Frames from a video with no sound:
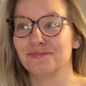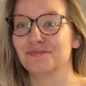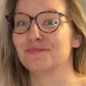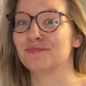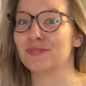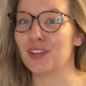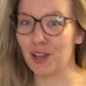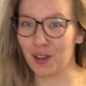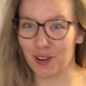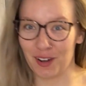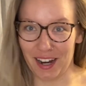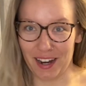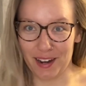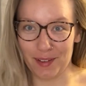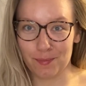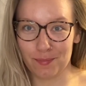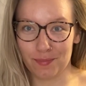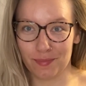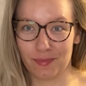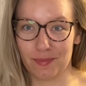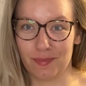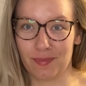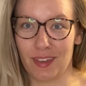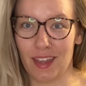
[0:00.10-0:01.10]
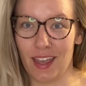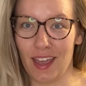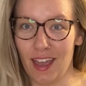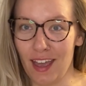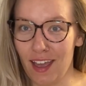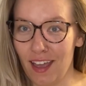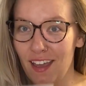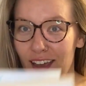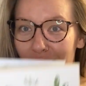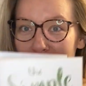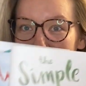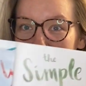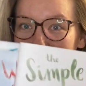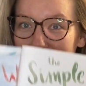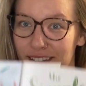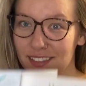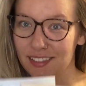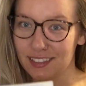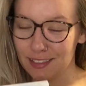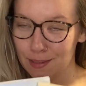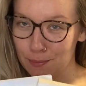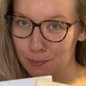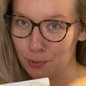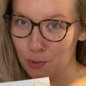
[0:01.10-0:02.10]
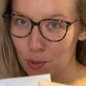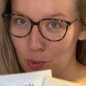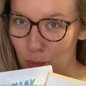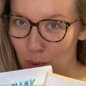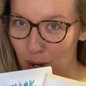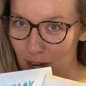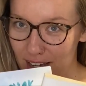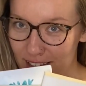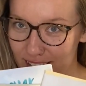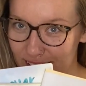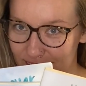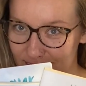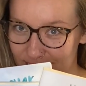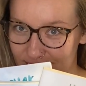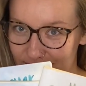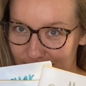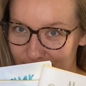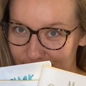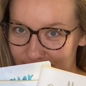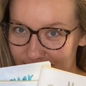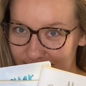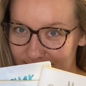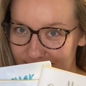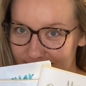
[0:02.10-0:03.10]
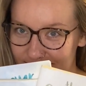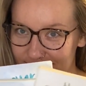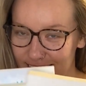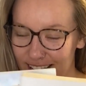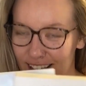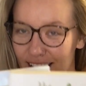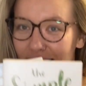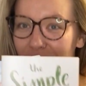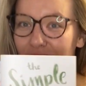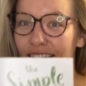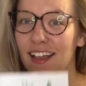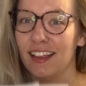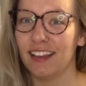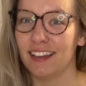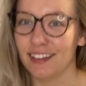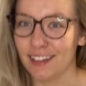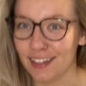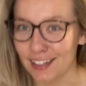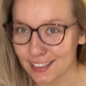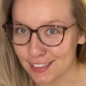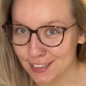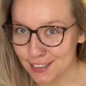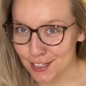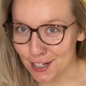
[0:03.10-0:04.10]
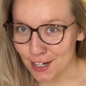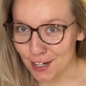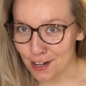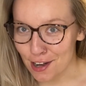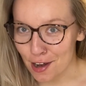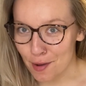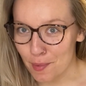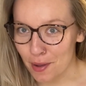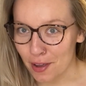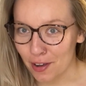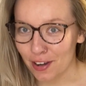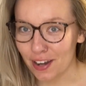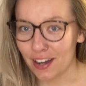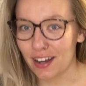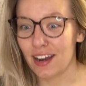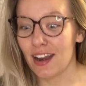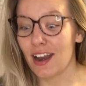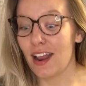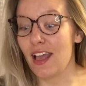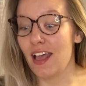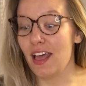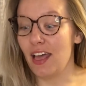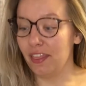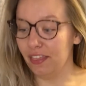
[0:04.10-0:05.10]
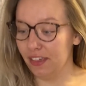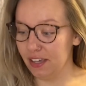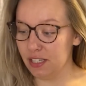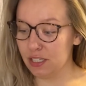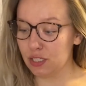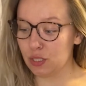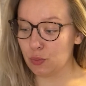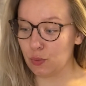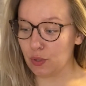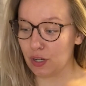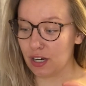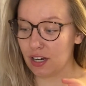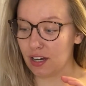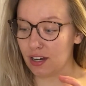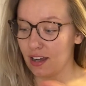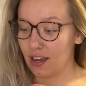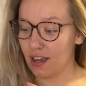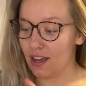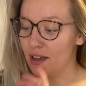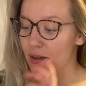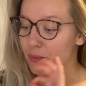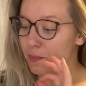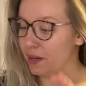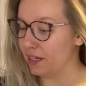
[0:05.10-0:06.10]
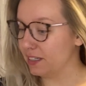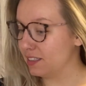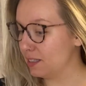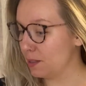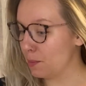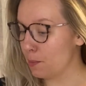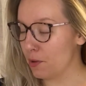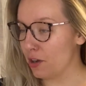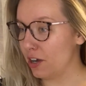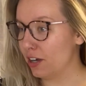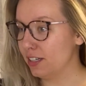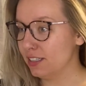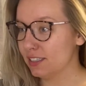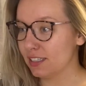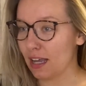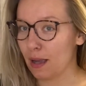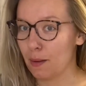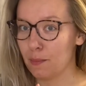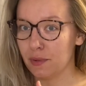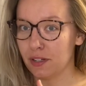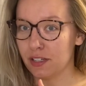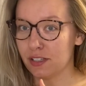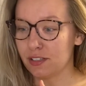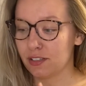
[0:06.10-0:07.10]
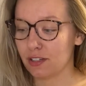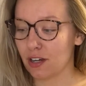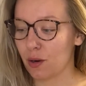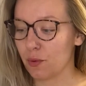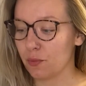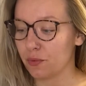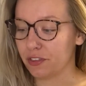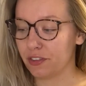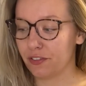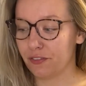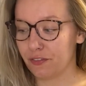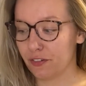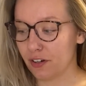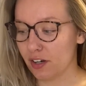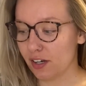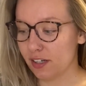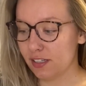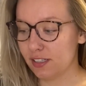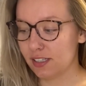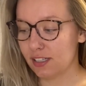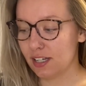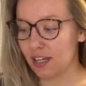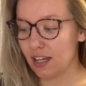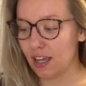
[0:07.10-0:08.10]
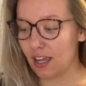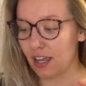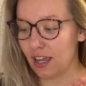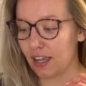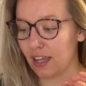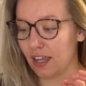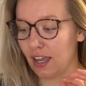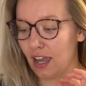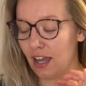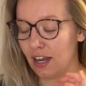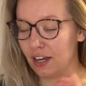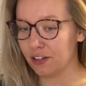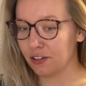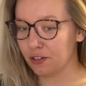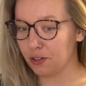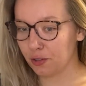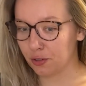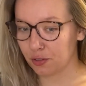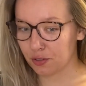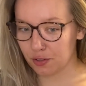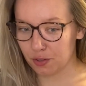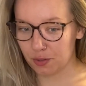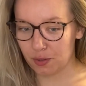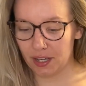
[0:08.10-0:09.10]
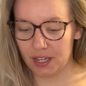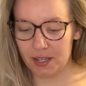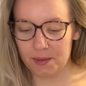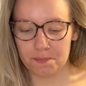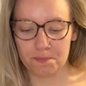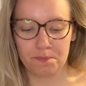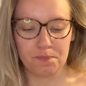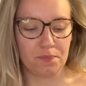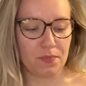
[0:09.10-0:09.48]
Okay. The Simple Wild series. Let's talk about it. These were amazing books. I'm going to start with the first and kind of go through it.